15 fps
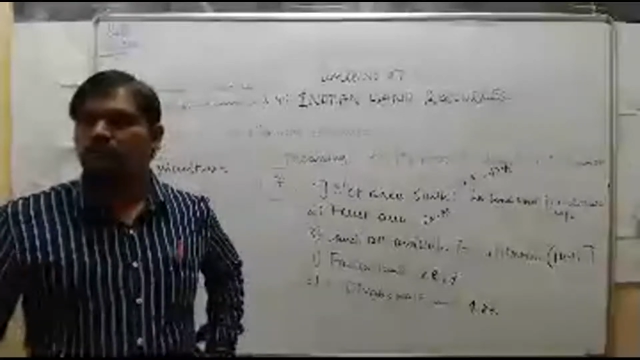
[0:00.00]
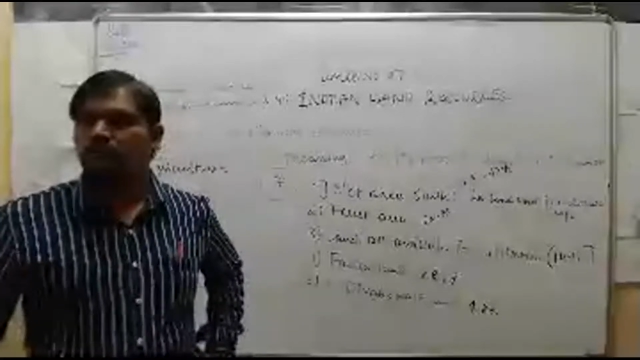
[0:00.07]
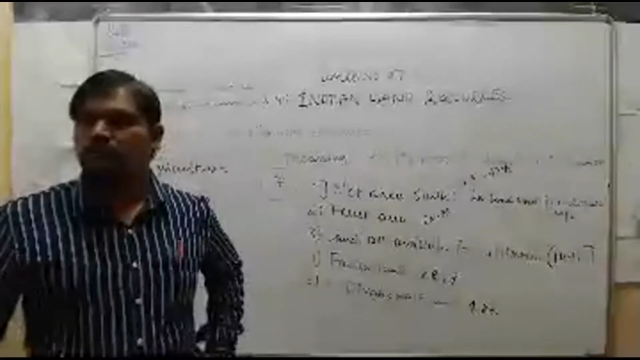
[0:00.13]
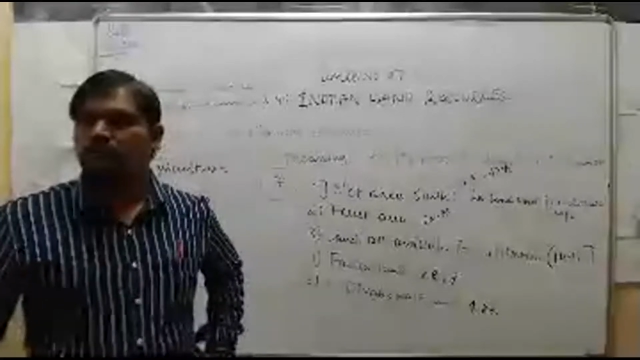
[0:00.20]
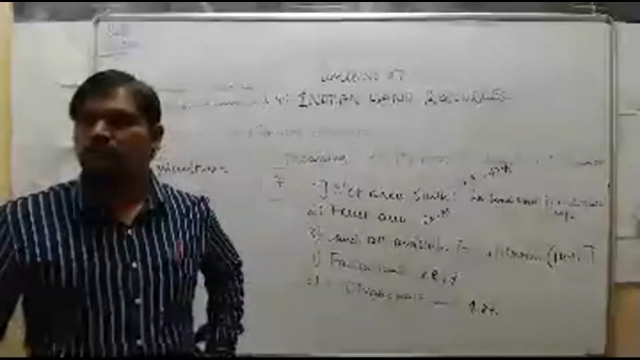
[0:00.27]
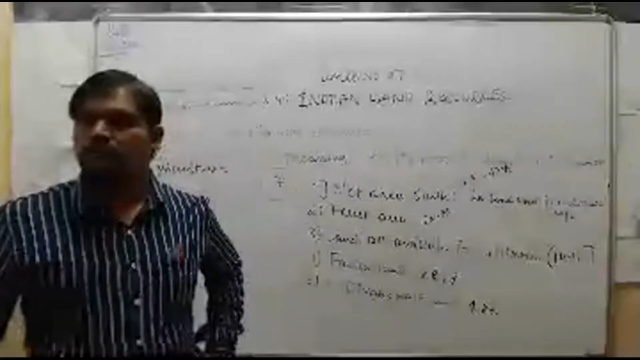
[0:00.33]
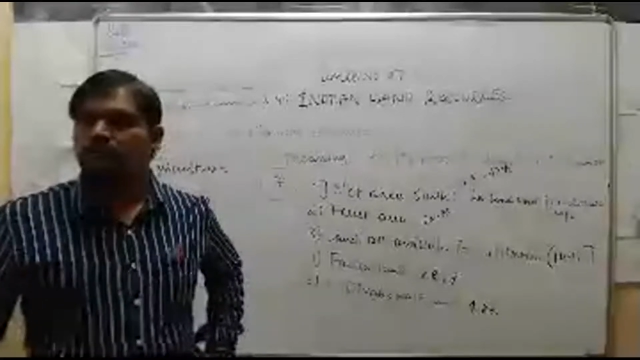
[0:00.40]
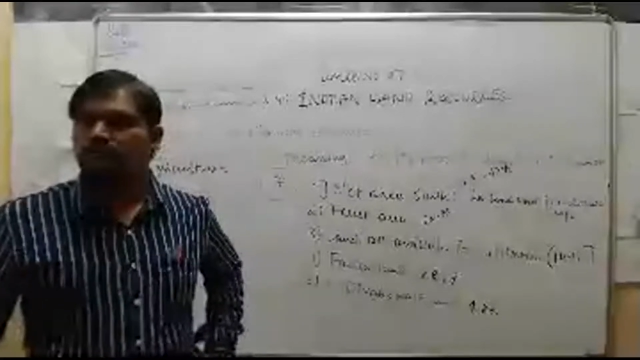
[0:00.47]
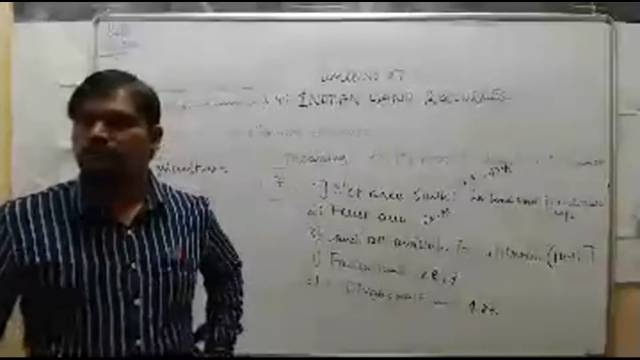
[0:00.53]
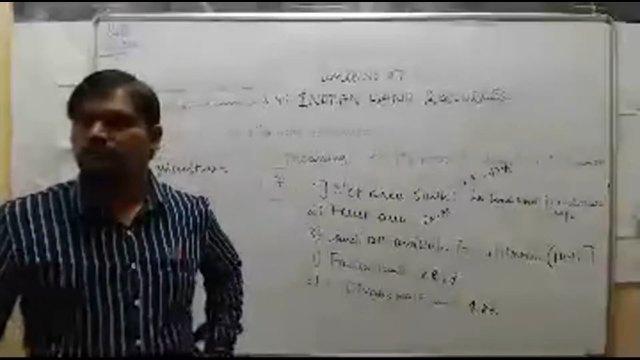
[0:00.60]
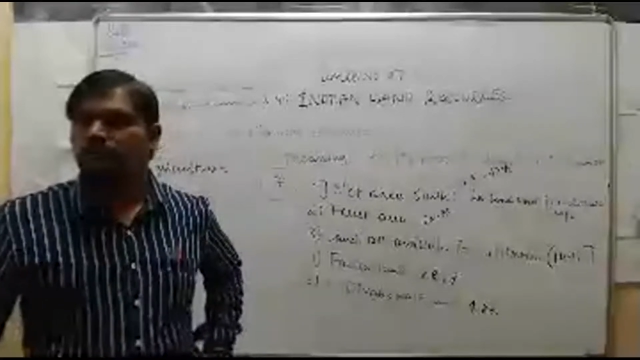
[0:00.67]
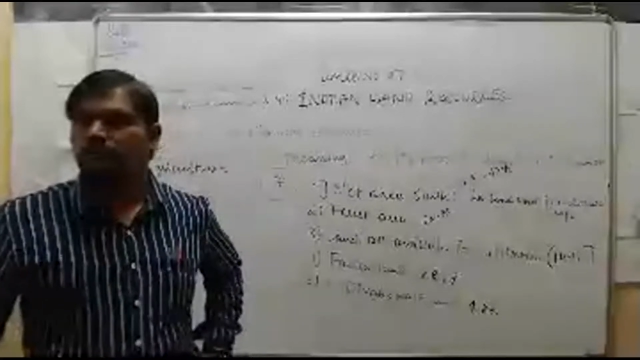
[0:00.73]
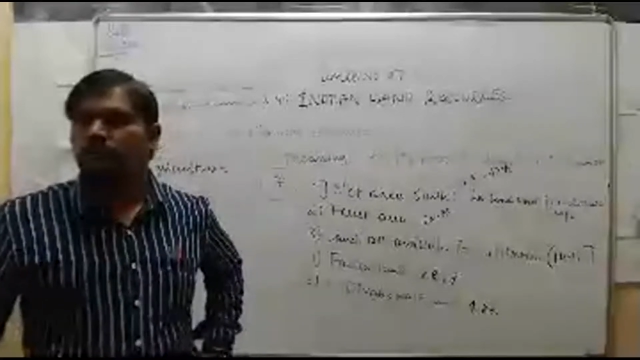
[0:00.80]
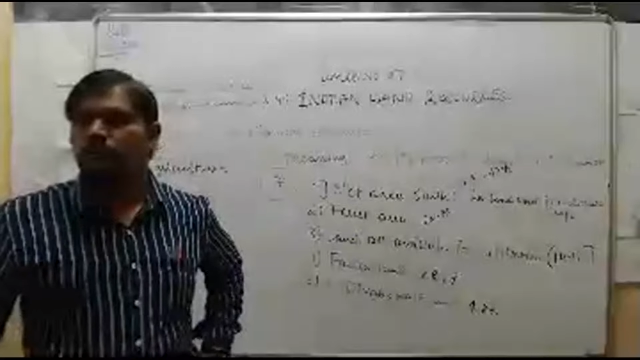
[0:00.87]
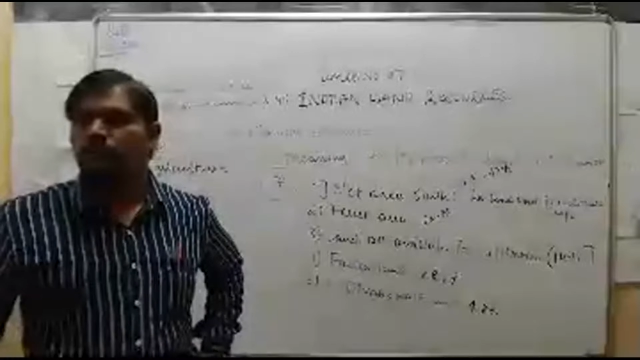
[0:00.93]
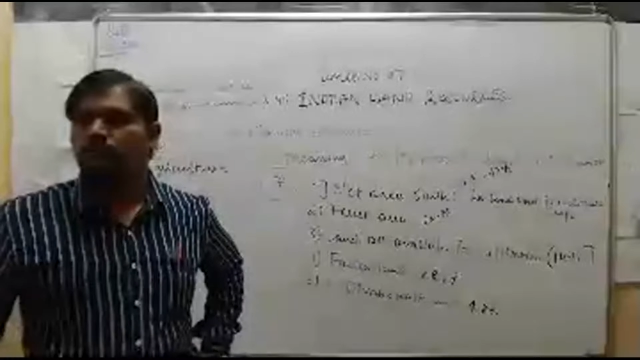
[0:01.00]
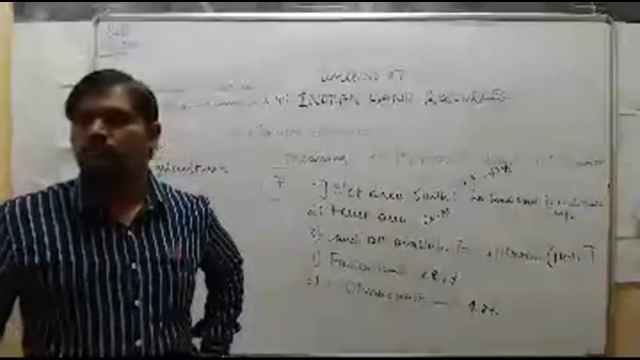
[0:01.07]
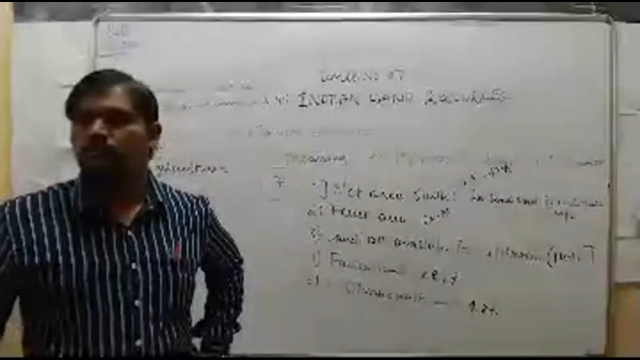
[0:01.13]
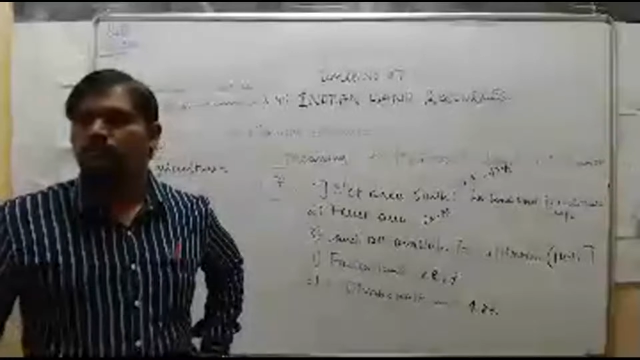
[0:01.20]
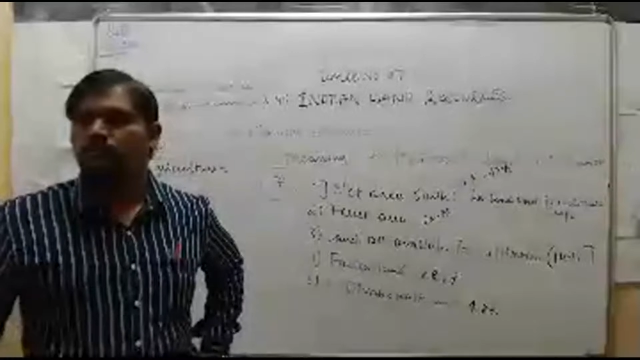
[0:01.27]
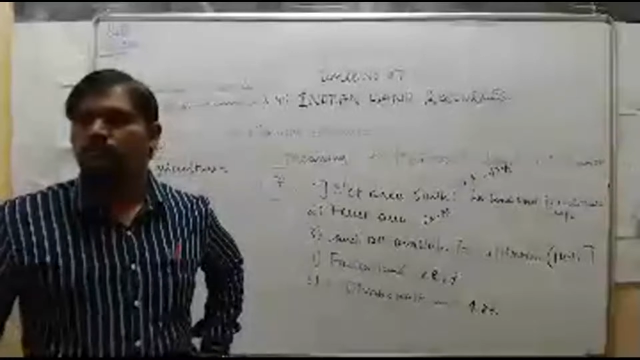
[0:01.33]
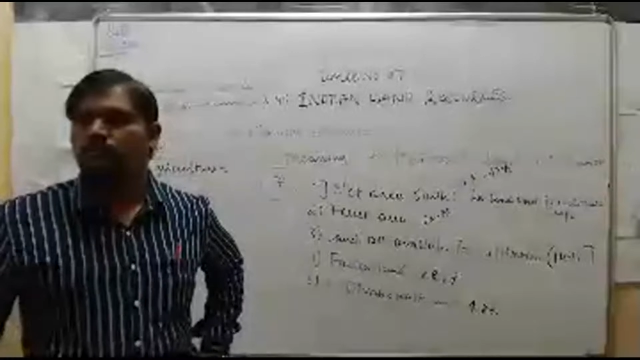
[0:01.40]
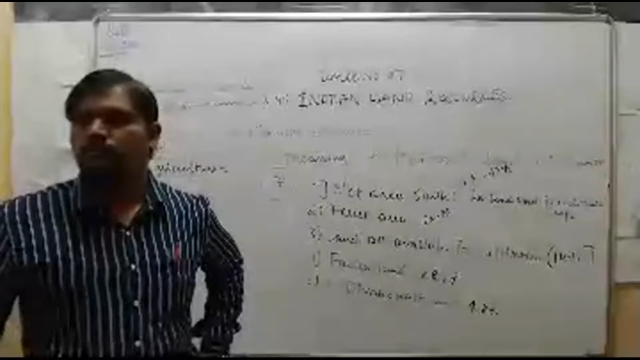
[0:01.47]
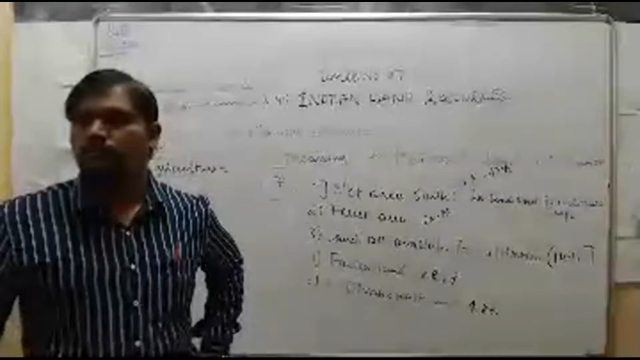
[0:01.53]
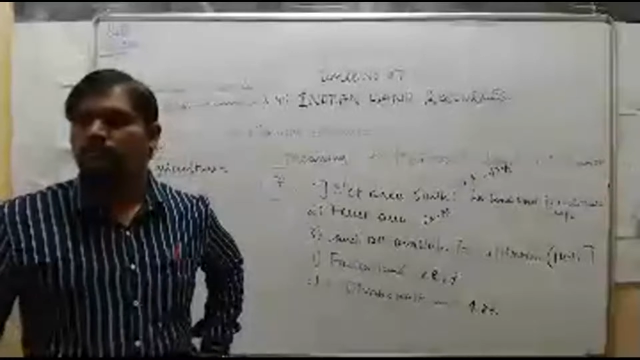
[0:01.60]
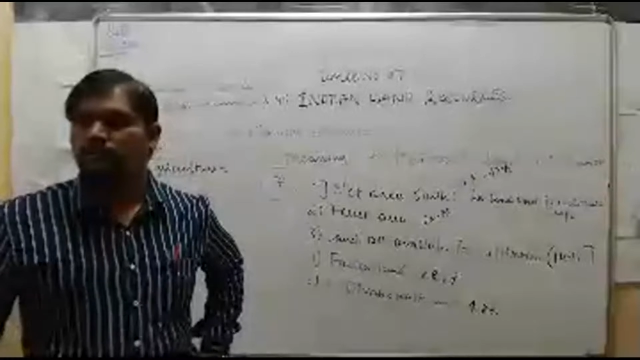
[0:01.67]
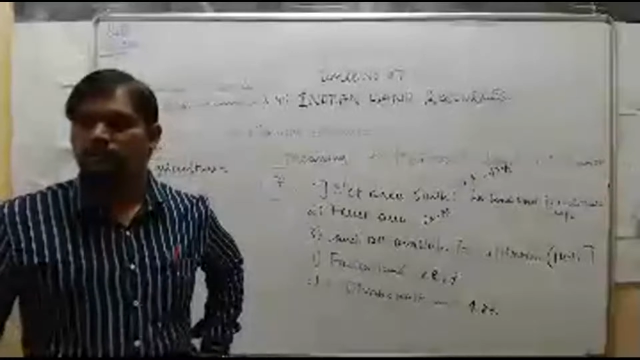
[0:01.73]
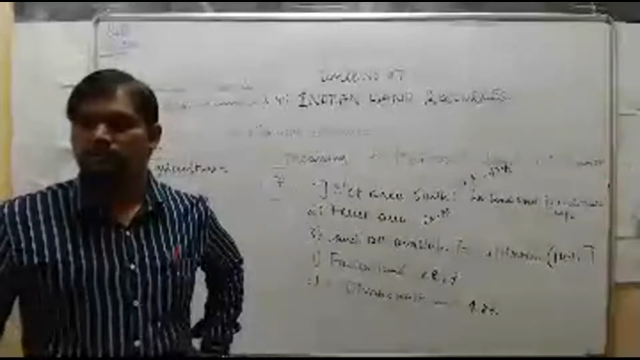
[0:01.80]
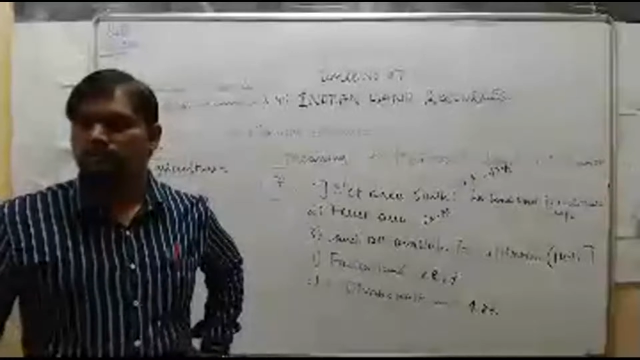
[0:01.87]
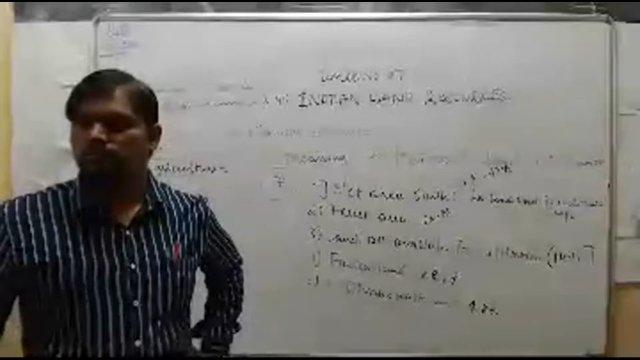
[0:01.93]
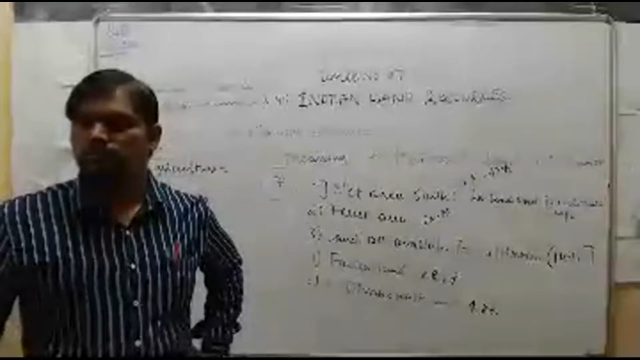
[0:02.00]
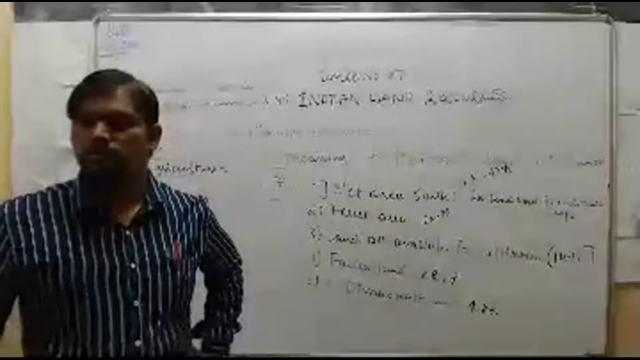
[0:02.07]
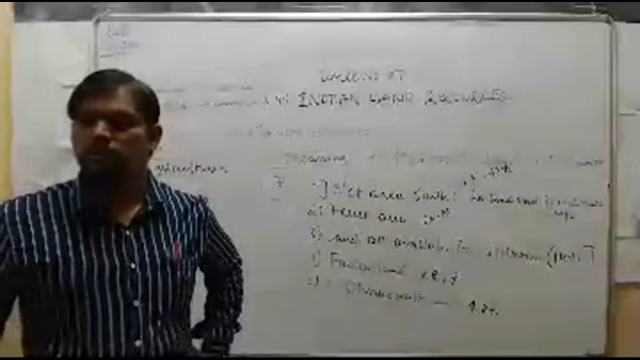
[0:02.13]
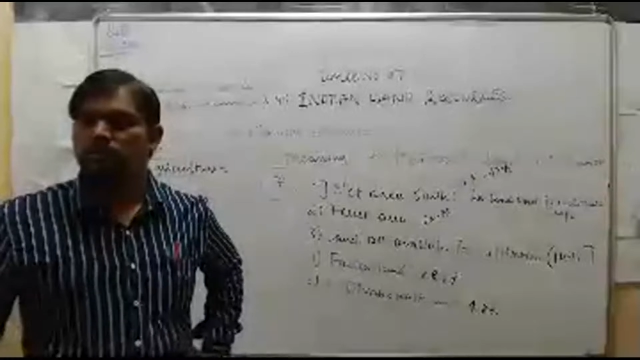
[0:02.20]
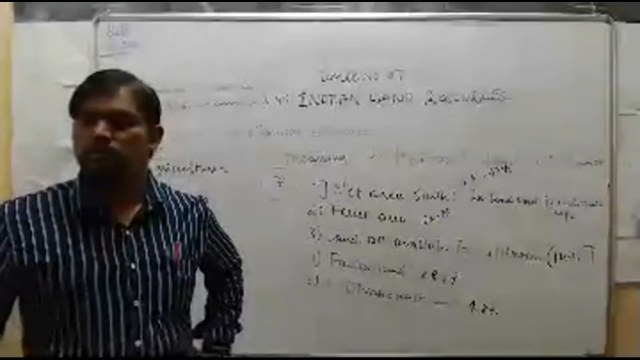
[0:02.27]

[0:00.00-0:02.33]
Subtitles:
live to only